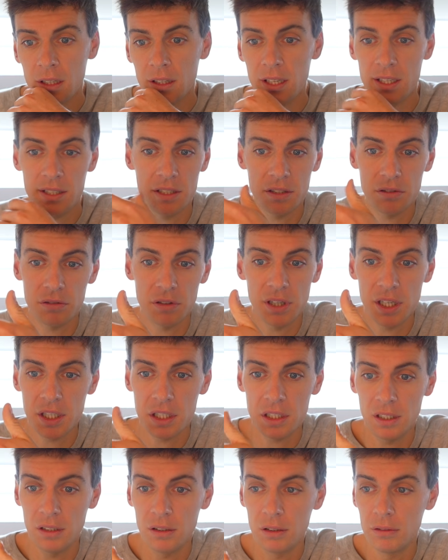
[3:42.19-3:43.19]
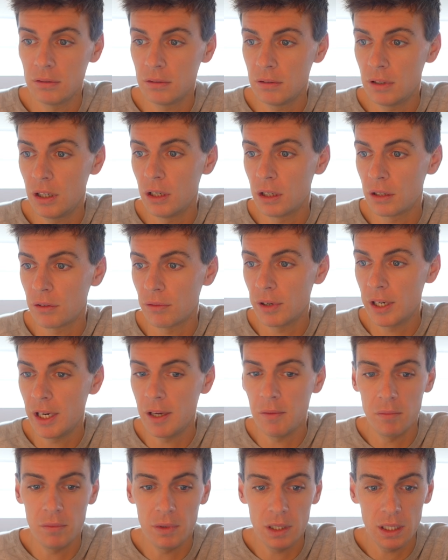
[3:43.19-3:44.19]
This is traditional hook
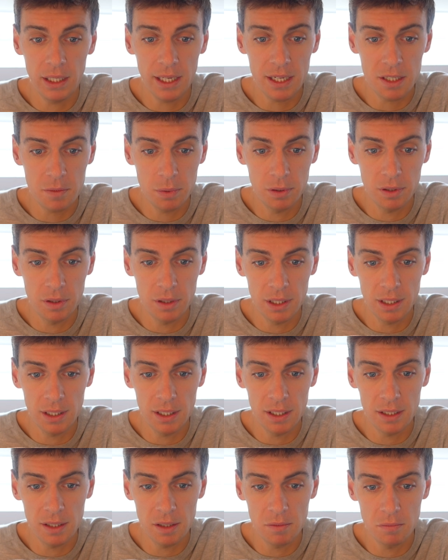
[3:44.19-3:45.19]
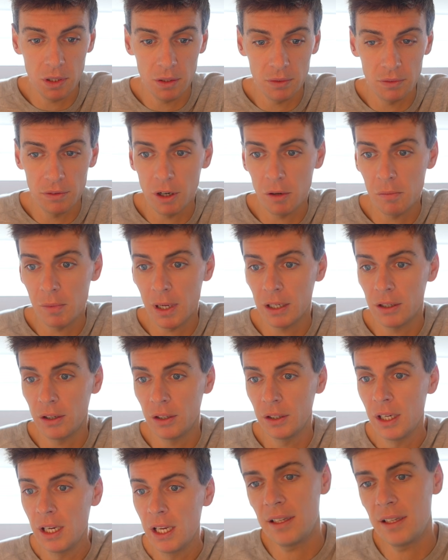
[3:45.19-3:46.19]
rim. Let's put the mold top back
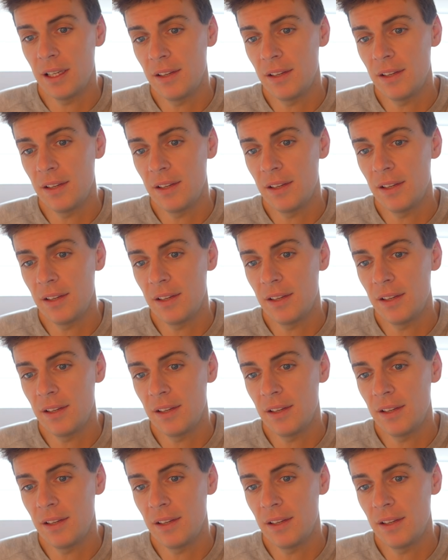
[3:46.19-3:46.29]
on.